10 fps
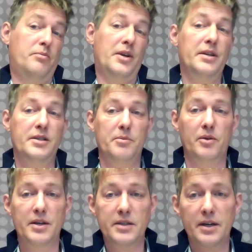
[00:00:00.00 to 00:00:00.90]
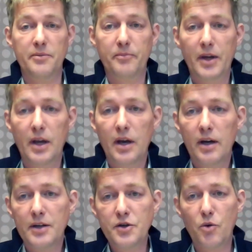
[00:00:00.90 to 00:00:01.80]
Pretty simple, isn't it?
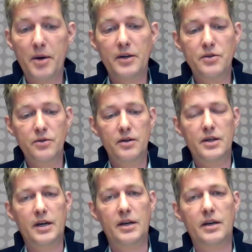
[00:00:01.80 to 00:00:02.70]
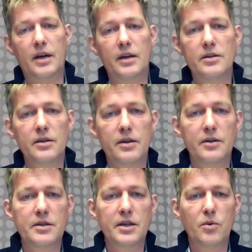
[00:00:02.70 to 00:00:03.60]
Let's go back to the deck and
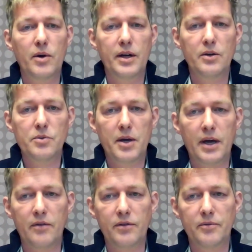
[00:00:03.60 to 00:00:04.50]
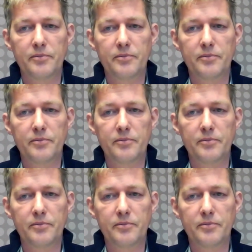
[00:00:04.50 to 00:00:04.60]
see what else we have.